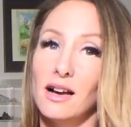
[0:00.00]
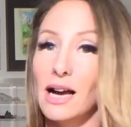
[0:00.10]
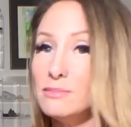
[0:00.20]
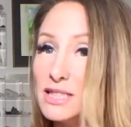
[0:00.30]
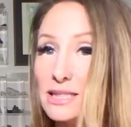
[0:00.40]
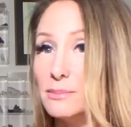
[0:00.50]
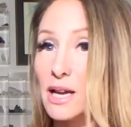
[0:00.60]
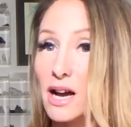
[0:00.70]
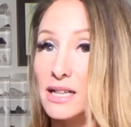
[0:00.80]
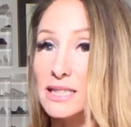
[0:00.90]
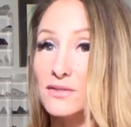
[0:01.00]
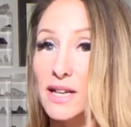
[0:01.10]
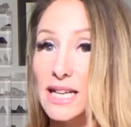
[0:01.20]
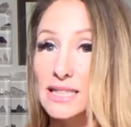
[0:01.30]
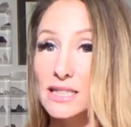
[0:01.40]
I'm just going to be honest.
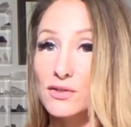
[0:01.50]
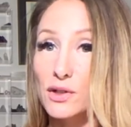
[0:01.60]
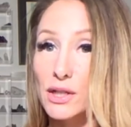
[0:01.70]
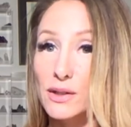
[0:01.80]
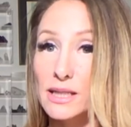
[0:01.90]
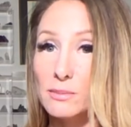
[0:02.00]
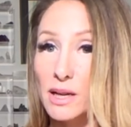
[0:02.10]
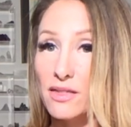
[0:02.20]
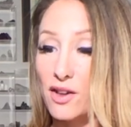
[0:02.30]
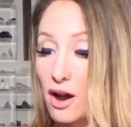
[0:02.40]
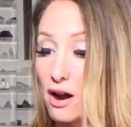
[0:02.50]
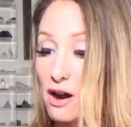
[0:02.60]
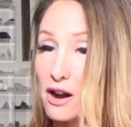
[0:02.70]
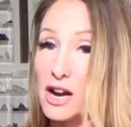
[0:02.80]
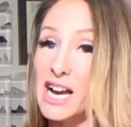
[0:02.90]
Finances for you this month
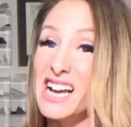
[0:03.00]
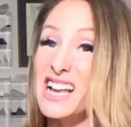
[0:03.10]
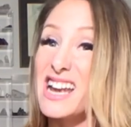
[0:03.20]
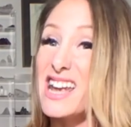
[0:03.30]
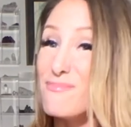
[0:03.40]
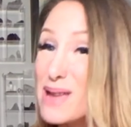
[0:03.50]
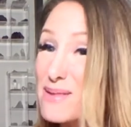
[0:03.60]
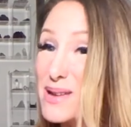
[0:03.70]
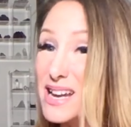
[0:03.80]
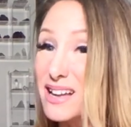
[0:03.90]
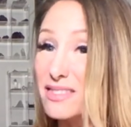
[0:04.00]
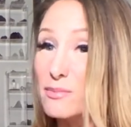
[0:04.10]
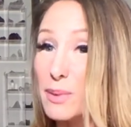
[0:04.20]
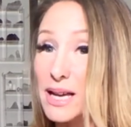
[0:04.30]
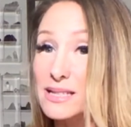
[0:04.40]
are maybe not the
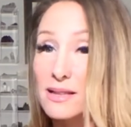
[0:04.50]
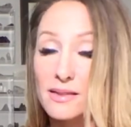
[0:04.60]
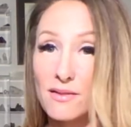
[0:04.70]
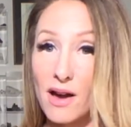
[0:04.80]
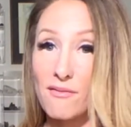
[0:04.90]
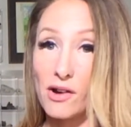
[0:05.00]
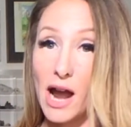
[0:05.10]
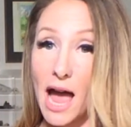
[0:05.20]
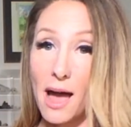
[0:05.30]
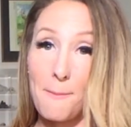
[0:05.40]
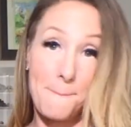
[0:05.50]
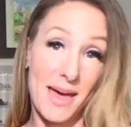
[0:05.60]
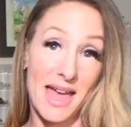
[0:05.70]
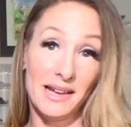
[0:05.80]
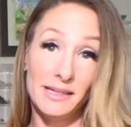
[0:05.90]
best that they've ever
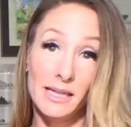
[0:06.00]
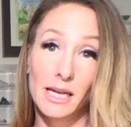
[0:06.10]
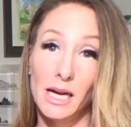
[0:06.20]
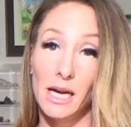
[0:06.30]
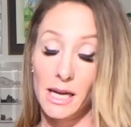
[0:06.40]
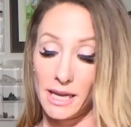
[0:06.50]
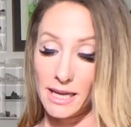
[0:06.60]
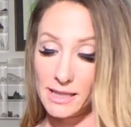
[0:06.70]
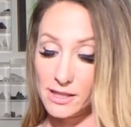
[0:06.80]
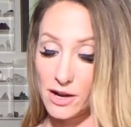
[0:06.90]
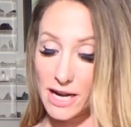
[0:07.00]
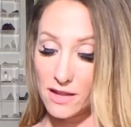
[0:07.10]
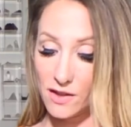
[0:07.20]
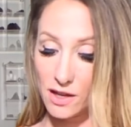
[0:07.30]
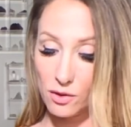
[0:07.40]
been. Is there
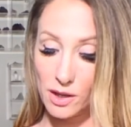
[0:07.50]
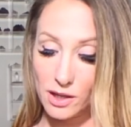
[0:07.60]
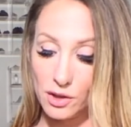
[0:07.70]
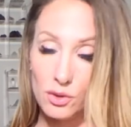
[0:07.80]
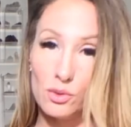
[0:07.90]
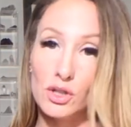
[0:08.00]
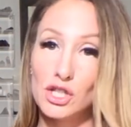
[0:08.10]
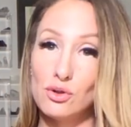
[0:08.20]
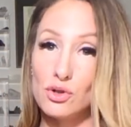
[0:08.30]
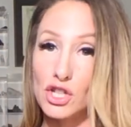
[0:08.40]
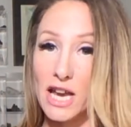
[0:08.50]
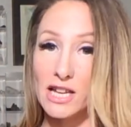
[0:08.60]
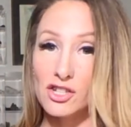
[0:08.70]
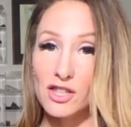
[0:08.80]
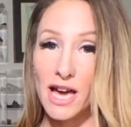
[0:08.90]
anything you can do to
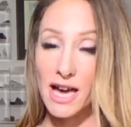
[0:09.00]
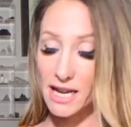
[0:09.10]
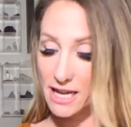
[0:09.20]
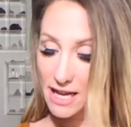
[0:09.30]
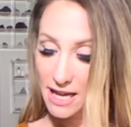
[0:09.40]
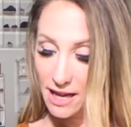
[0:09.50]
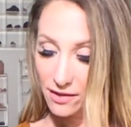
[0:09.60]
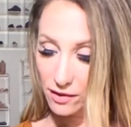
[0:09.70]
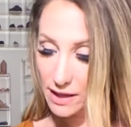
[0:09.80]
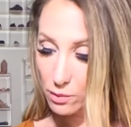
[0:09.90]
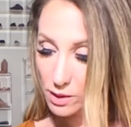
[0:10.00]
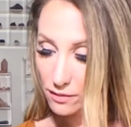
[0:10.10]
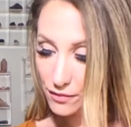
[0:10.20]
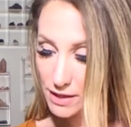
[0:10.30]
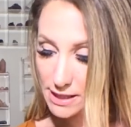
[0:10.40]
change that? And they're like, well,
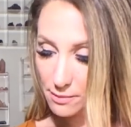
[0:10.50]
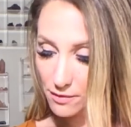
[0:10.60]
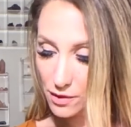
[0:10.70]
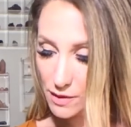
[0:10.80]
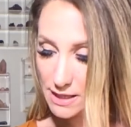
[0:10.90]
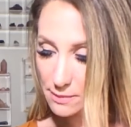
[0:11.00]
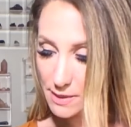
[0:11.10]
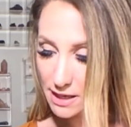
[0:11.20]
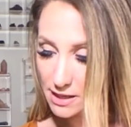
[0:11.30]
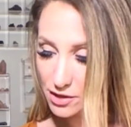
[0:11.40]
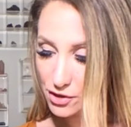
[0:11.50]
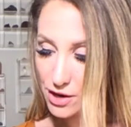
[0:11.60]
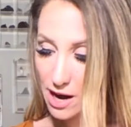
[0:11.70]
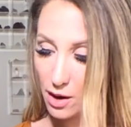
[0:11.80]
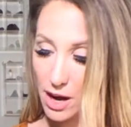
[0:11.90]
for some of you, this is because you're
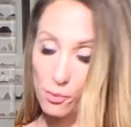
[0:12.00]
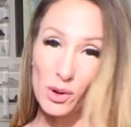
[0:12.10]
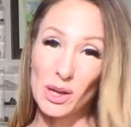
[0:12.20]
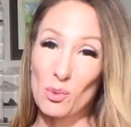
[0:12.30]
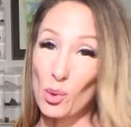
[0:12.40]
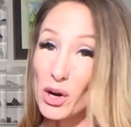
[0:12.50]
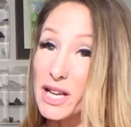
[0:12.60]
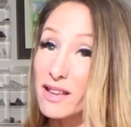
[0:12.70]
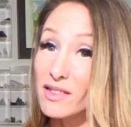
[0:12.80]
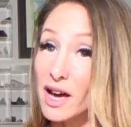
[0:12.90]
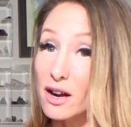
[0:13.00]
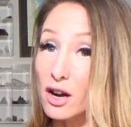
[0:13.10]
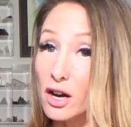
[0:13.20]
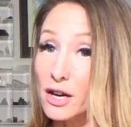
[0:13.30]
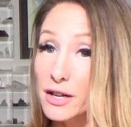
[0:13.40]
not really working that
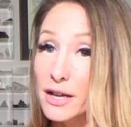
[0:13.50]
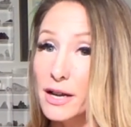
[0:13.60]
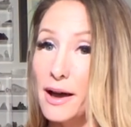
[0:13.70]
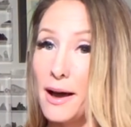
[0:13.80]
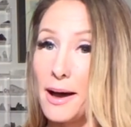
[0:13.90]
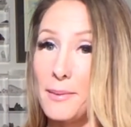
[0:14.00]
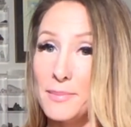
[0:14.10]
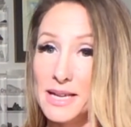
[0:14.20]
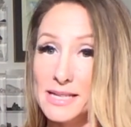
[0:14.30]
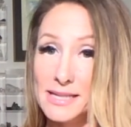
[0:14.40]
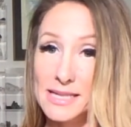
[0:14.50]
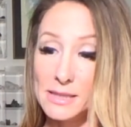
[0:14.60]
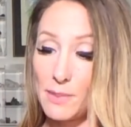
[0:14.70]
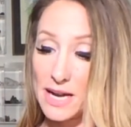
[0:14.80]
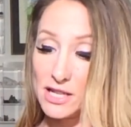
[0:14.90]
hard. Um, is
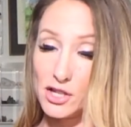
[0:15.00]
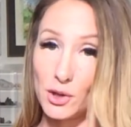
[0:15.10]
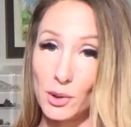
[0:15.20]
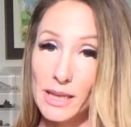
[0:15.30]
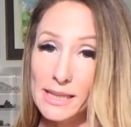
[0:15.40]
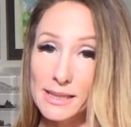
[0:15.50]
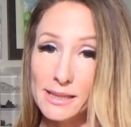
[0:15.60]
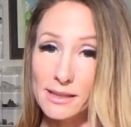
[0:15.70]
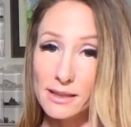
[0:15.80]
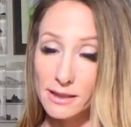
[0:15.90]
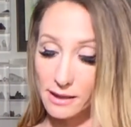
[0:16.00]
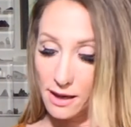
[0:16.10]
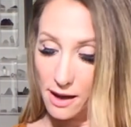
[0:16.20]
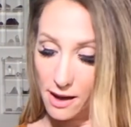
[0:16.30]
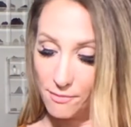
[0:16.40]
this by choice?
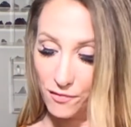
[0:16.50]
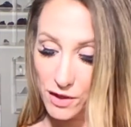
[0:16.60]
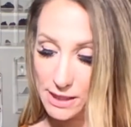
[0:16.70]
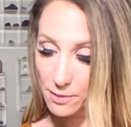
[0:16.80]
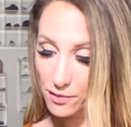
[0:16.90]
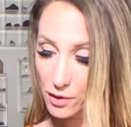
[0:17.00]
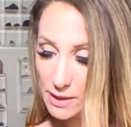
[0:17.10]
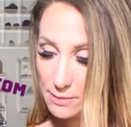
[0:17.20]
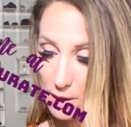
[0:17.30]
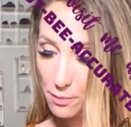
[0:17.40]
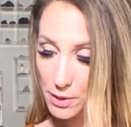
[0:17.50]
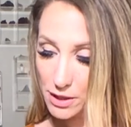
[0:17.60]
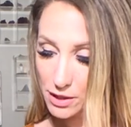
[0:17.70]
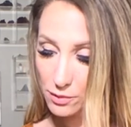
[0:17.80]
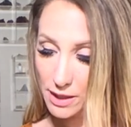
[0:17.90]
Um, for of you, it's about
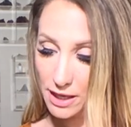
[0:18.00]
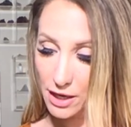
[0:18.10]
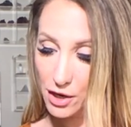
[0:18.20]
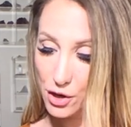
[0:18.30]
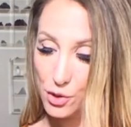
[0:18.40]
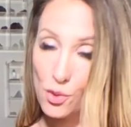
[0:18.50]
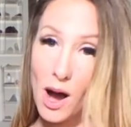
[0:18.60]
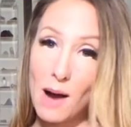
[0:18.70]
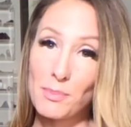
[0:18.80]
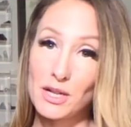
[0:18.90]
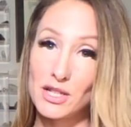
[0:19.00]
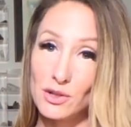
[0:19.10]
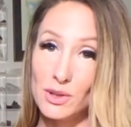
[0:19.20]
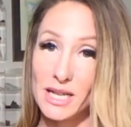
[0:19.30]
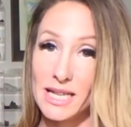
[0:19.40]
pursuing a new
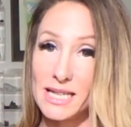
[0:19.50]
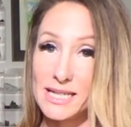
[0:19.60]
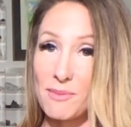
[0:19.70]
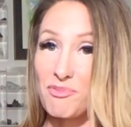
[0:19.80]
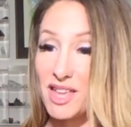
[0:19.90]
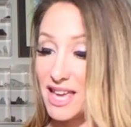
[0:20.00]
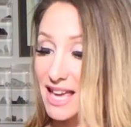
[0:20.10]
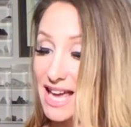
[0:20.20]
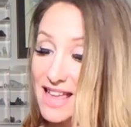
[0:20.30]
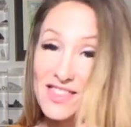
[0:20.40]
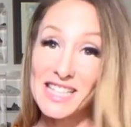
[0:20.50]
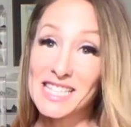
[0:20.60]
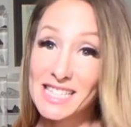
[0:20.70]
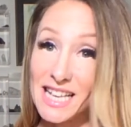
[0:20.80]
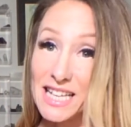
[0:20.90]
opportunity, something that's
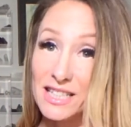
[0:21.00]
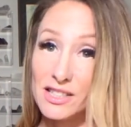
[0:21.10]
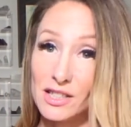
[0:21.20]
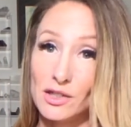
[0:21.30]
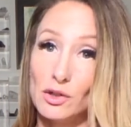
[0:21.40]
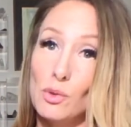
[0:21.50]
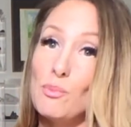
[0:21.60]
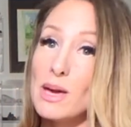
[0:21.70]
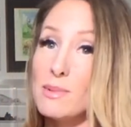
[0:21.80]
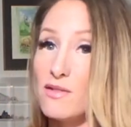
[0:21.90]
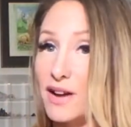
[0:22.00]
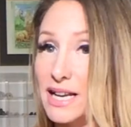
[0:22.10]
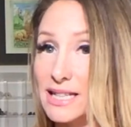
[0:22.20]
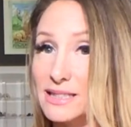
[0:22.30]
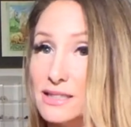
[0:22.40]
exciting to you. Maybe
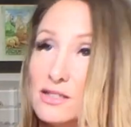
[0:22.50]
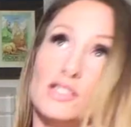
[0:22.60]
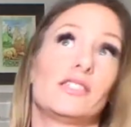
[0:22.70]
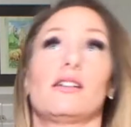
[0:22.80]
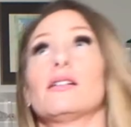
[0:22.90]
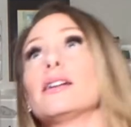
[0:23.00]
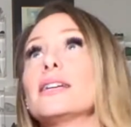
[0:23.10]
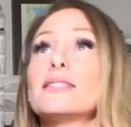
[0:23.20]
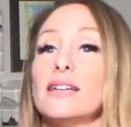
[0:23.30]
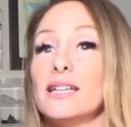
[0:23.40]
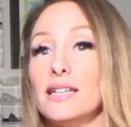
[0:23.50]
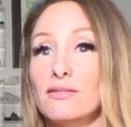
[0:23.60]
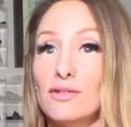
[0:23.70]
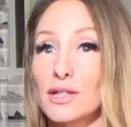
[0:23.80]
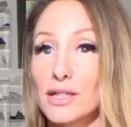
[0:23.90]
finances just aren't
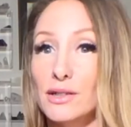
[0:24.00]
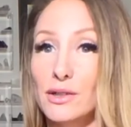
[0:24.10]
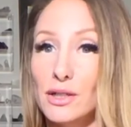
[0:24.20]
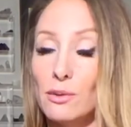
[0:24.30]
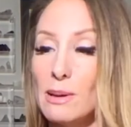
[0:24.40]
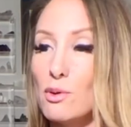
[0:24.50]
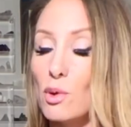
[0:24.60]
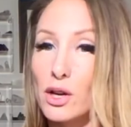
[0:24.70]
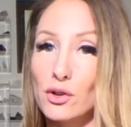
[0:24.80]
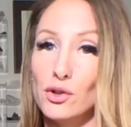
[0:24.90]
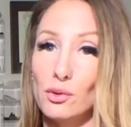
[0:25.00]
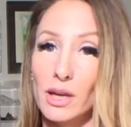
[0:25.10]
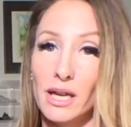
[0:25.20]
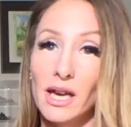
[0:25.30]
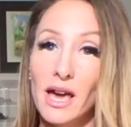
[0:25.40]
exciting for you. You know, maybe what you're
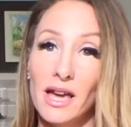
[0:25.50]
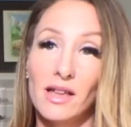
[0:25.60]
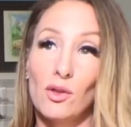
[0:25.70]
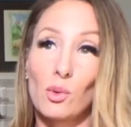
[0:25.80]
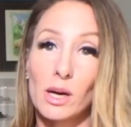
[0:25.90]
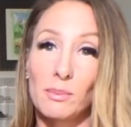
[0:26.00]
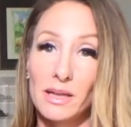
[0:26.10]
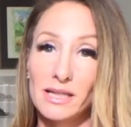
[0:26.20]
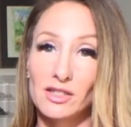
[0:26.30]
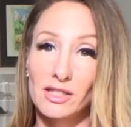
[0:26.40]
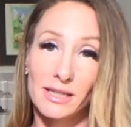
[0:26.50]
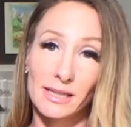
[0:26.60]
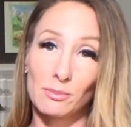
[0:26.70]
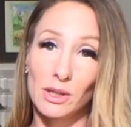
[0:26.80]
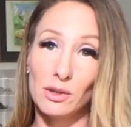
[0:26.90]
doing in the workplace just
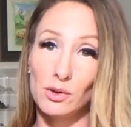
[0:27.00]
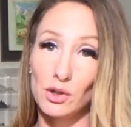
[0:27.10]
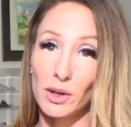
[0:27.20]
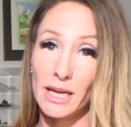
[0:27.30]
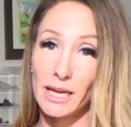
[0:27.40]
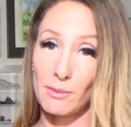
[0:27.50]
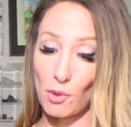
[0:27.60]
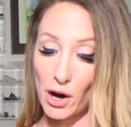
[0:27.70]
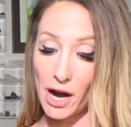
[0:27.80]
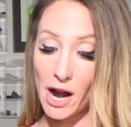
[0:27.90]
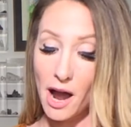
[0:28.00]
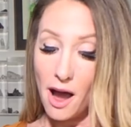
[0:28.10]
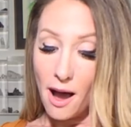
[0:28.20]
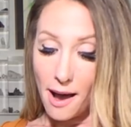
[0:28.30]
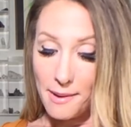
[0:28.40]
doesn't bring you joy anymore.
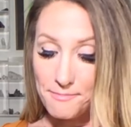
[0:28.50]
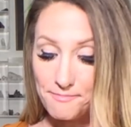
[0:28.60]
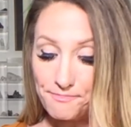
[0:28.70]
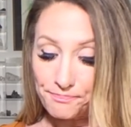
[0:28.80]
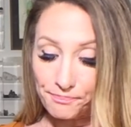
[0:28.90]
Um,